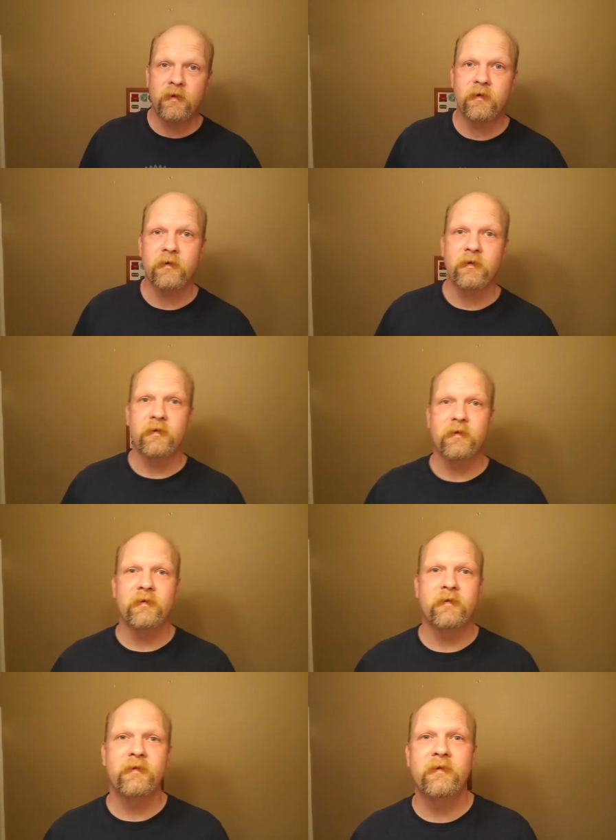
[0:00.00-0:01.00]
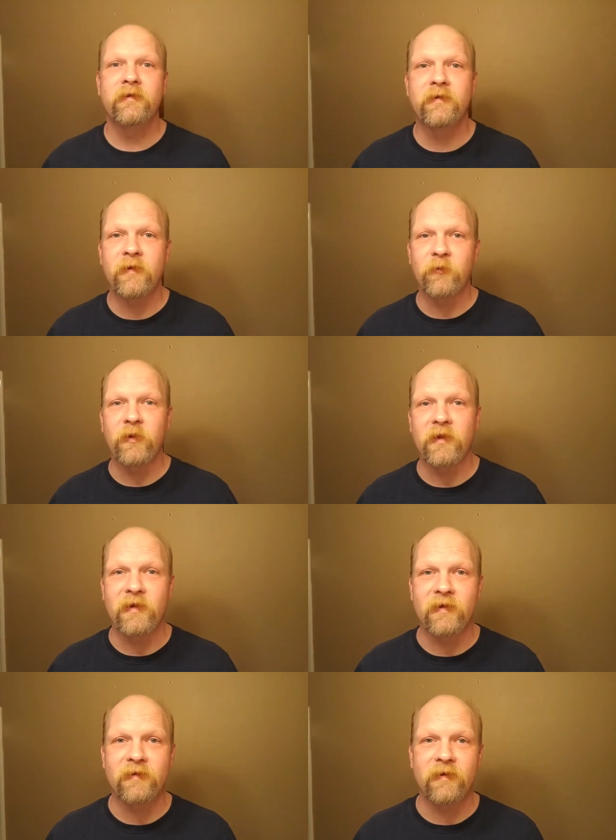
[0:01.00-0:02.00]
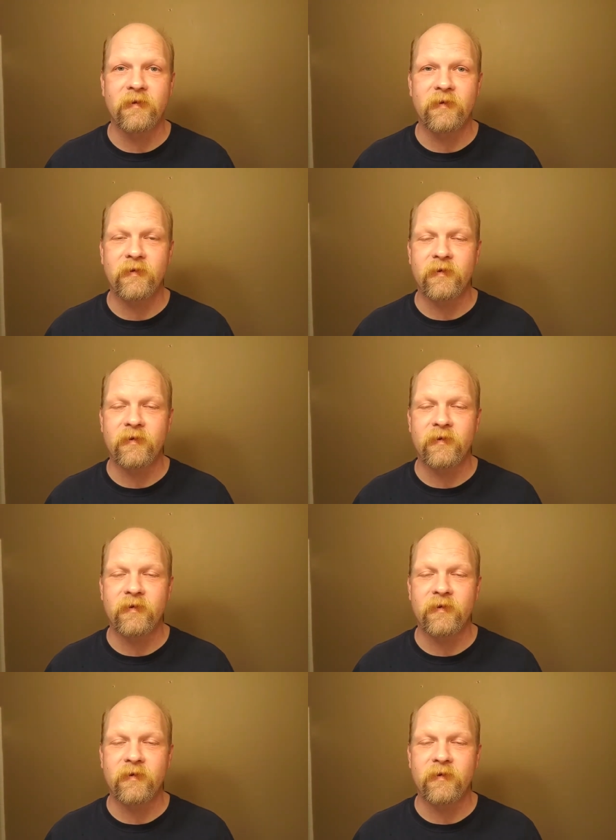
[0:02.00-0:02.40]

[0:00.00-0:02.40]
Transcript: I I really liked it.